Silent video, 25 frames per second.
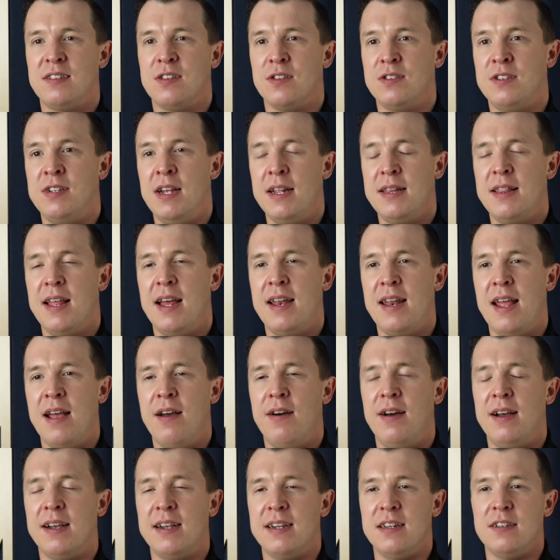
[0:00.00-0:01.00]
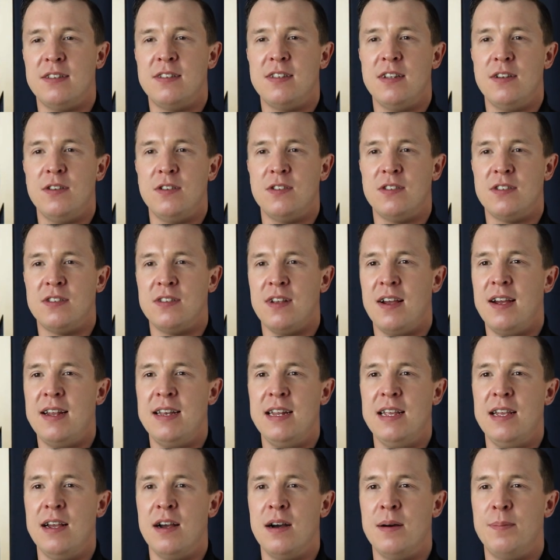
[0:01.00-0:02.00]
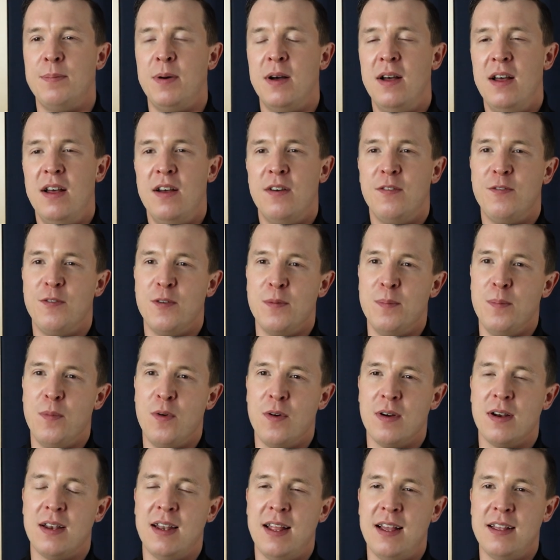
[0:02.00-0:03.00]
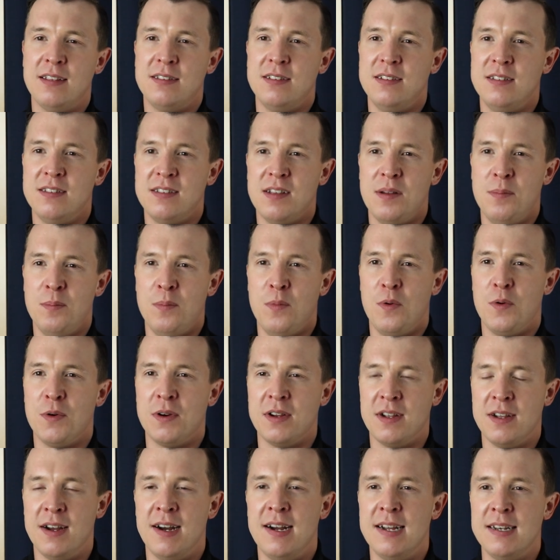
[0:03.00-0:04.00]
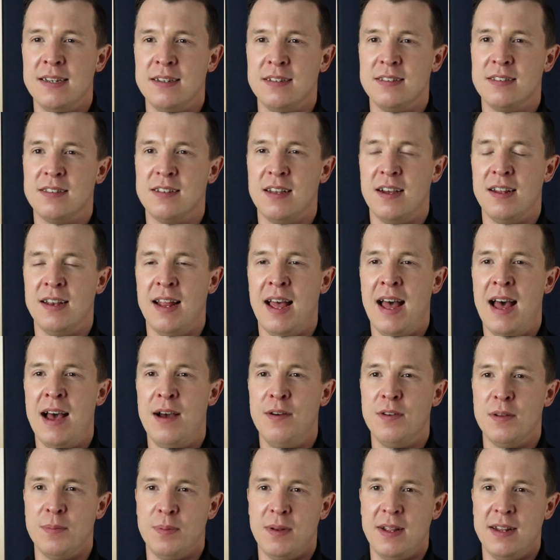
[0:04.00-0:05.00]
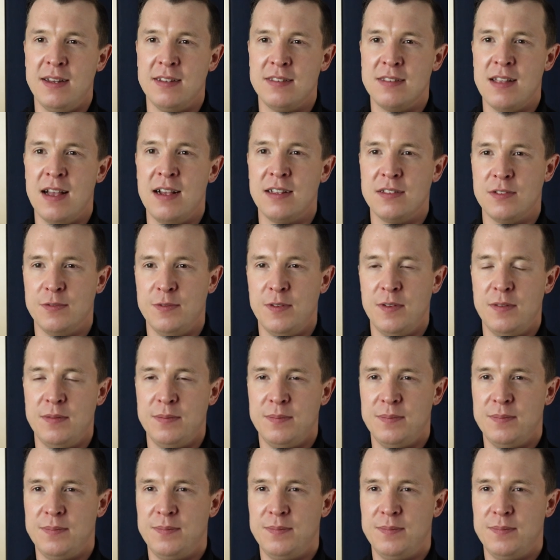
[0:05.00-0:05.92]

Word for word: So check that out and consider signing up for more lessons and more guidance on how to play the saxophone.